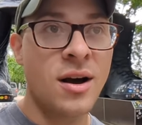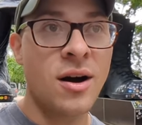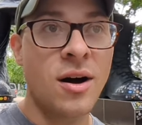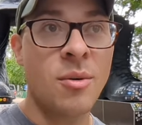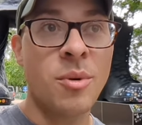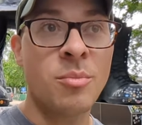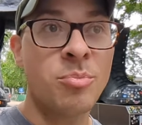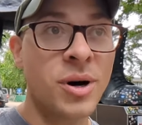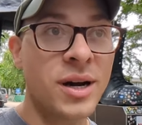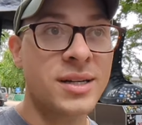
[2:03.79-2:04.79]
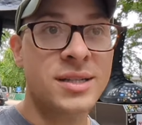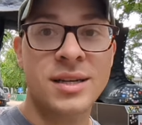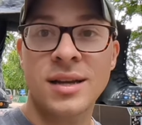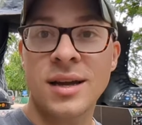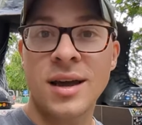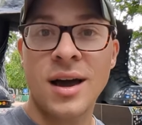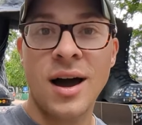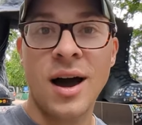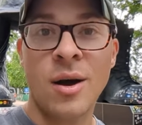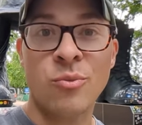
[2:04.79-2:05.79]
Um, but
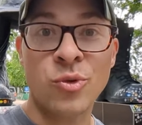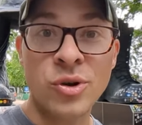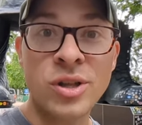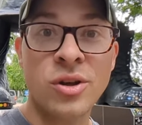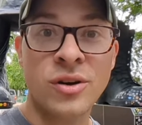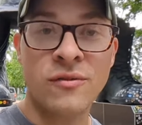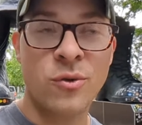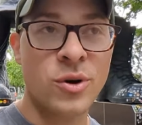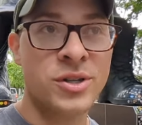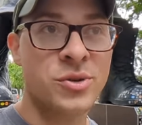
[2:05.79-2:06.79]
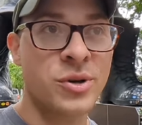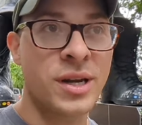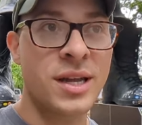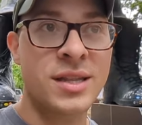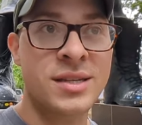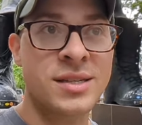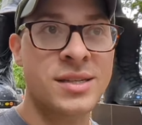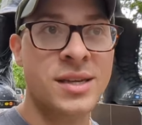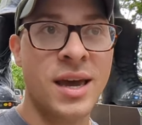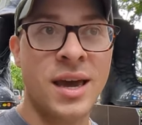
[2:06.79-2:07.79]
I'm really looking forward to it. This
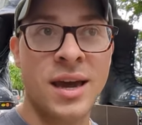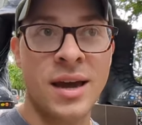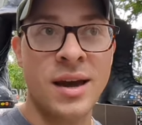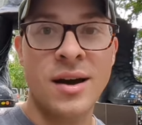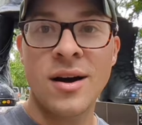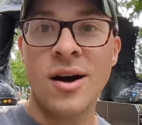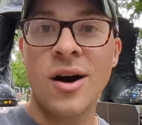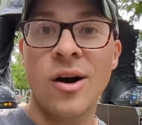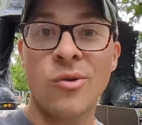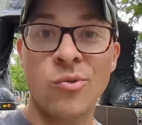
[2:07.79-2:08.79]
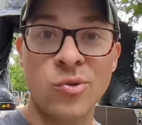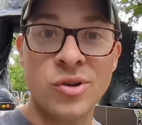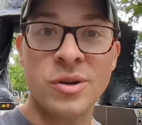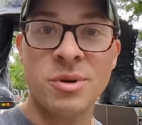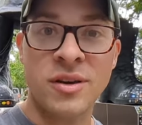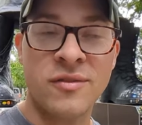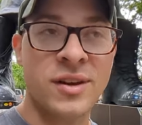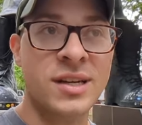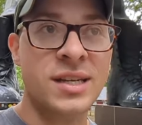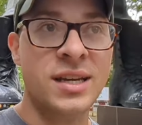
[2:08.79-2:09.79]
is a, a, really big
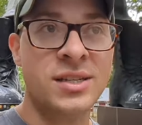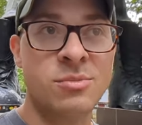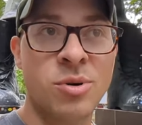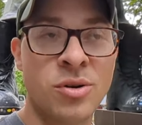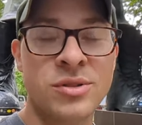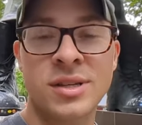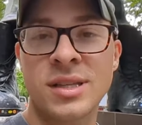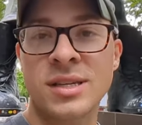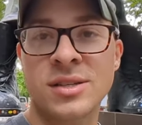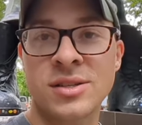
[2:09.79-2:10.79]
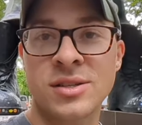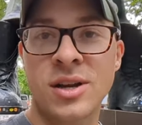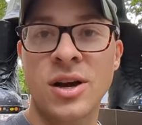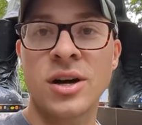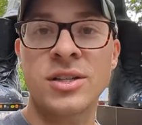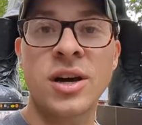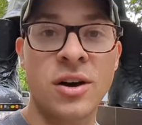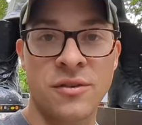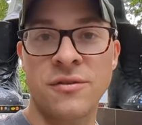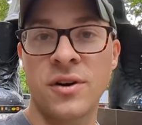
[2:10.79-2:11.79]
event, and supposedly this is a
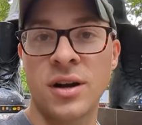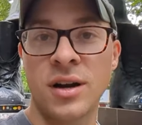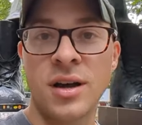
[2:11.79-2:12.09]
ton of fun.